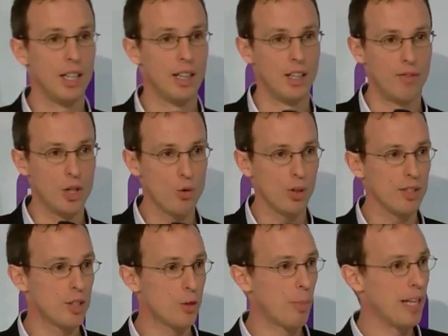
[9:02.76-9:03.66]
individual.
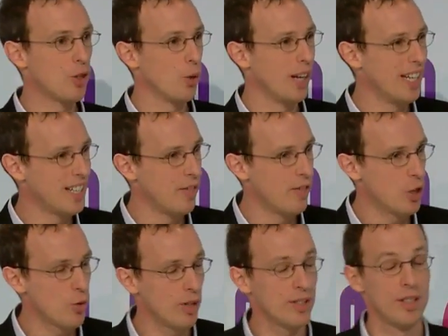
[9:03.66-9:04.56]
It's paid to
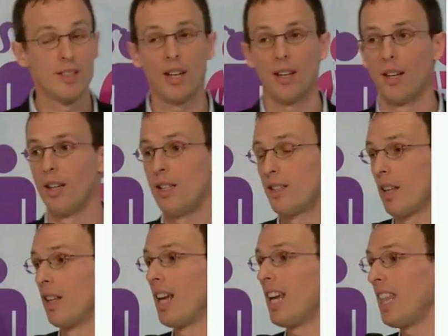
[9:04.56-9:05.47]
individuals. It's
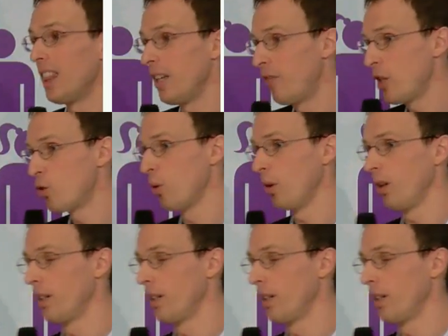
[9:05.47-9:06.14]
an individual